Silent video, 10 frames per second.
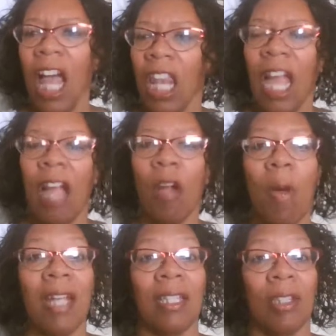
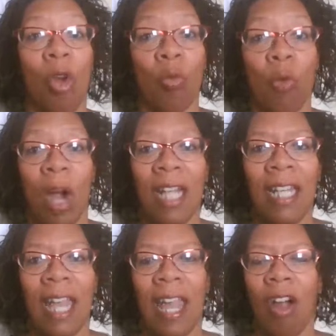Likewise, right
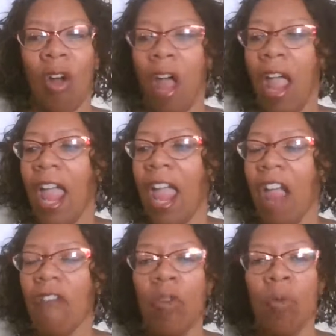now,
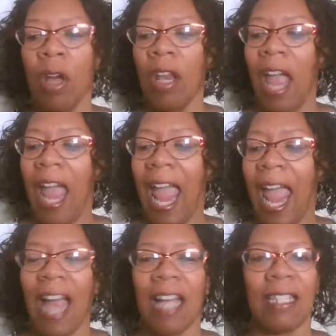everyone
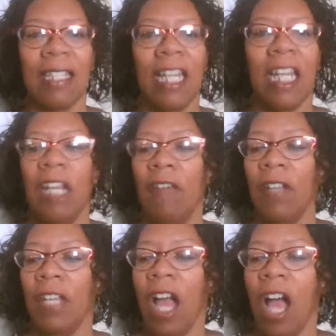has
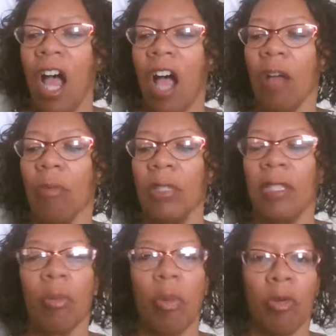even a
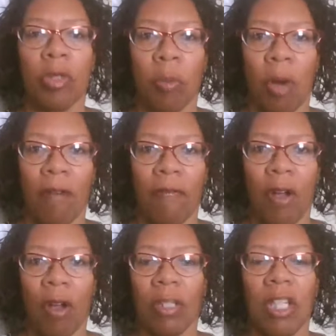simple
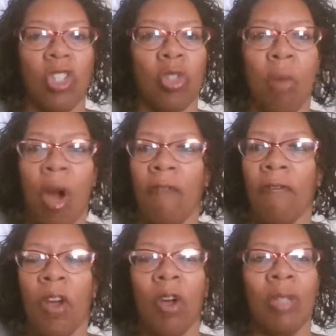smartphone. A
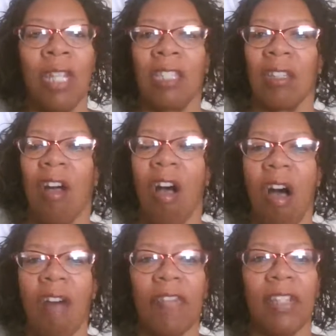smartphone is an
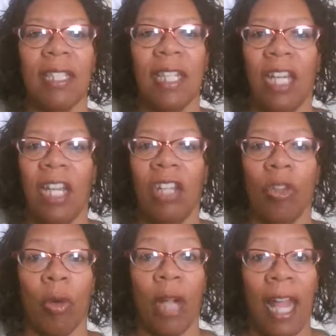office in
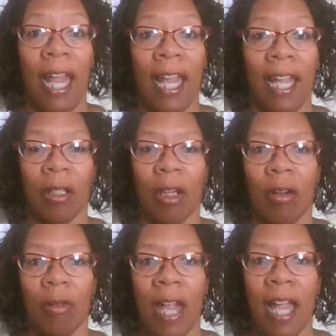your hand,
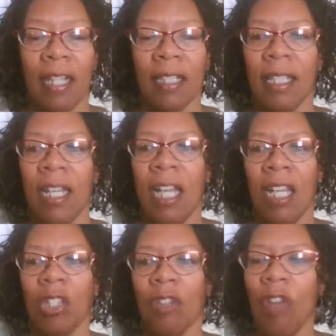correct?
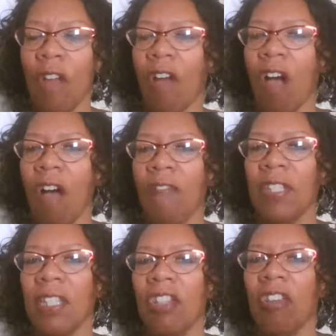So if you have an
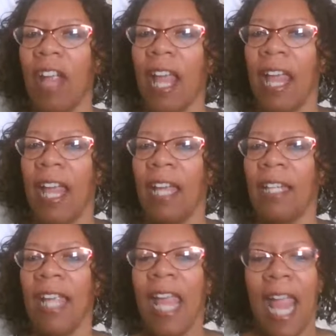office in your hand
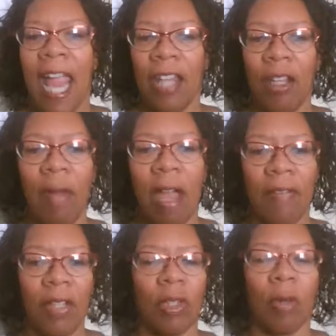and you have
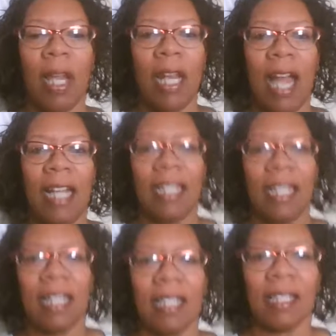these great
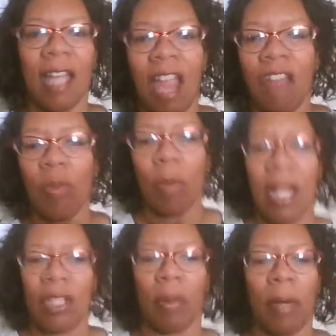ideas, everyone
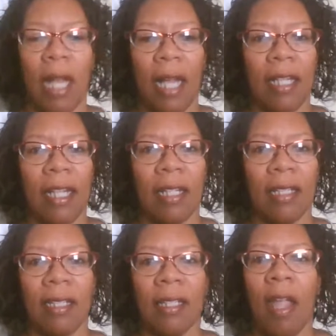has great ideas,
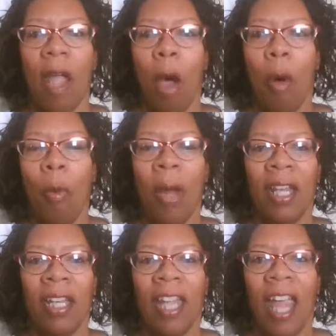
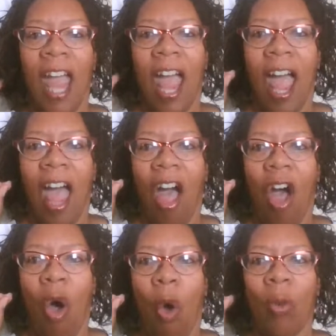but
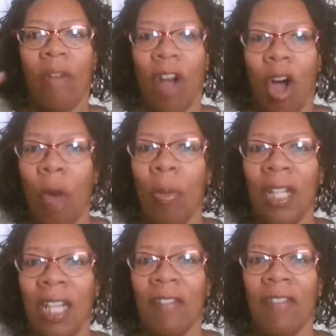we've all been
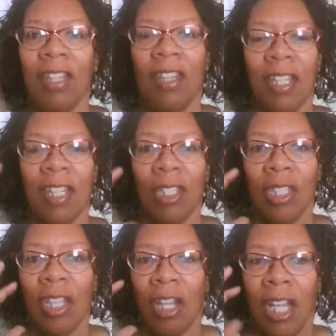given these
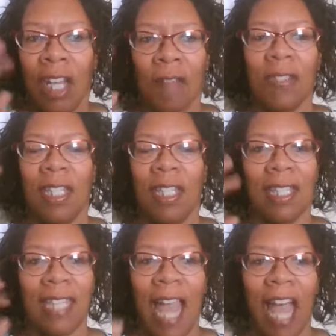gifts, these
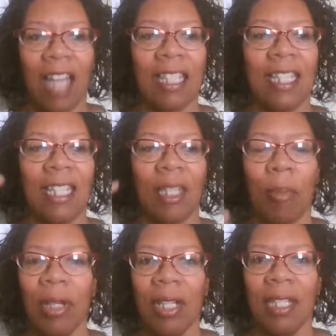talents, these
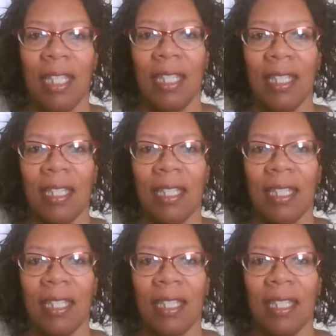abilities.